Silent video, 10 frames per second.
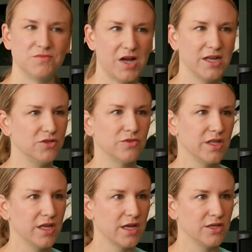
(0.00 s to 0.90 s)
I don't
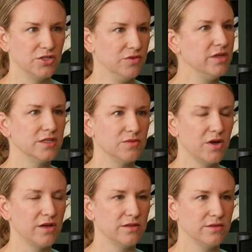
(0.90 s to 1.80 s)
think I could do it as
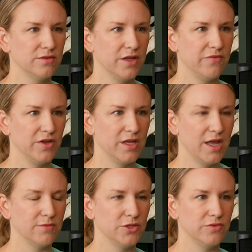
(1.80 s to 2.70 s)
well if it
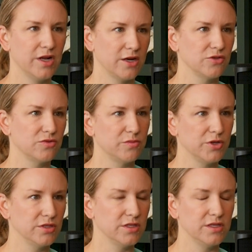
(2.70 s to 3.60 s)
came to an actual
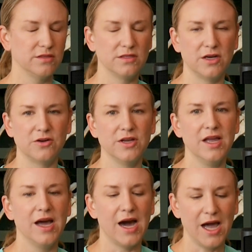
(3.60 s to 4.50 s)
person. So
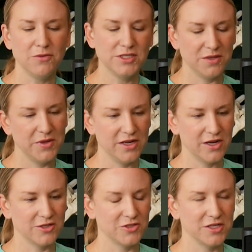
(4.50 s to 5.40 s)
I would say
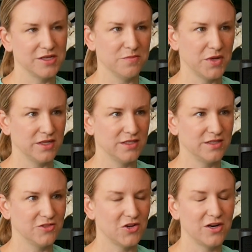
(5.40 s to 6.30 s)
pediatric
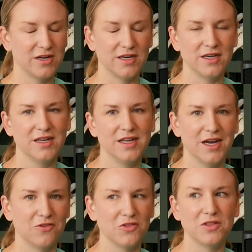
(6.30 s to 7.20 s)
medicine is harder.
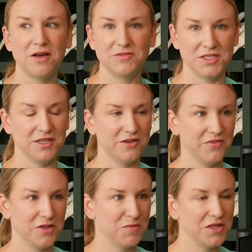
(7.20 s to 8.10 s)
I would love to hear if
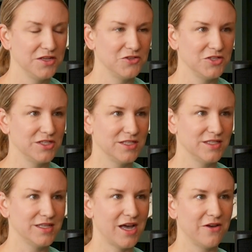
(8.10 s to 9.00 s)
any
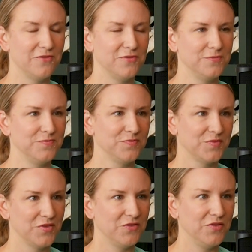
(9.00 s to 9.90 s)
pediatricians have
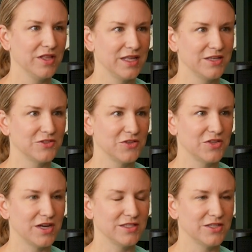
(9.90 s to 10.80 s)
feelings or
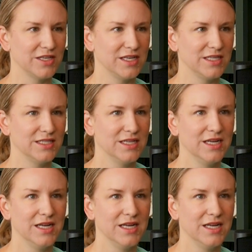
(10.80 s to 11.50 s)
thoughts on it.